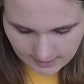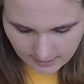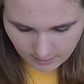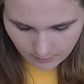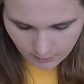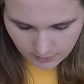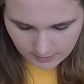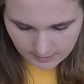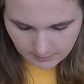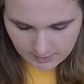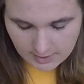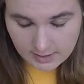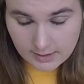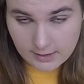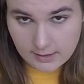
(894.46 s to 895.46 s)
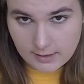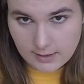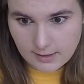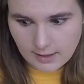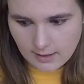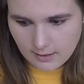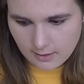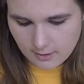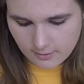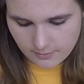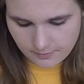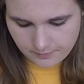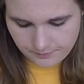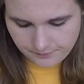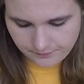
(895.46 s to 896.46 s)
how to put the pieces together.
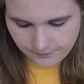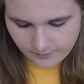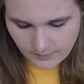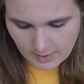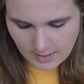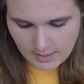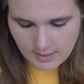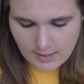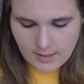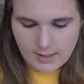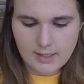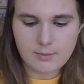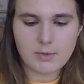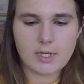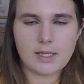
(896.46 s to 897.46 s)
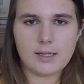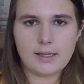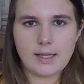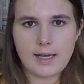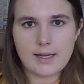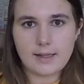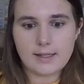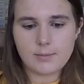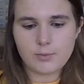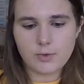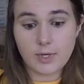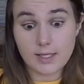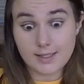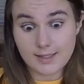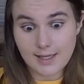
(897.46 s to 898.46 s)
And I'm going to lightly
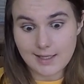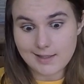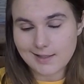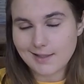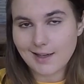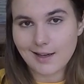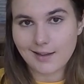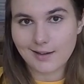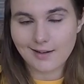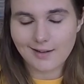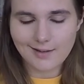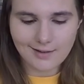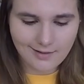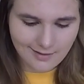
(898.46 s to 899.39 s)
press that together.